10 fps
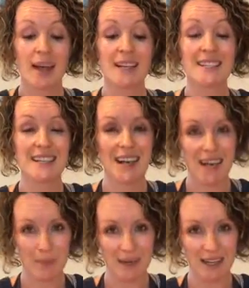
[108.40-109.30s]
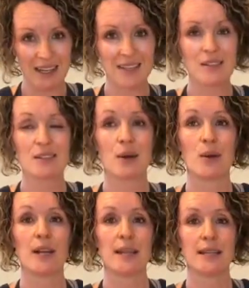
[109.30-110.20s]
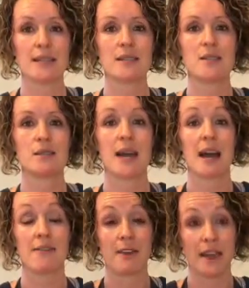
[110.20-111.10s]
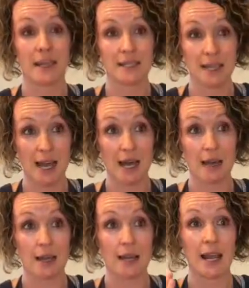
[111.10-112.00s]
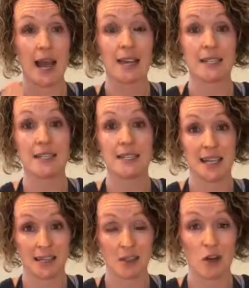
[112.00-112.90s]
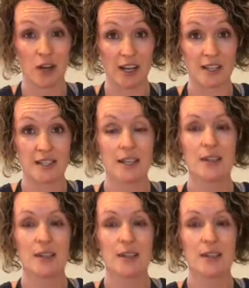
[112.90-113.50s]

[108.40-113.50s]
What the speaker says: And timely. So it needs to have an end date on it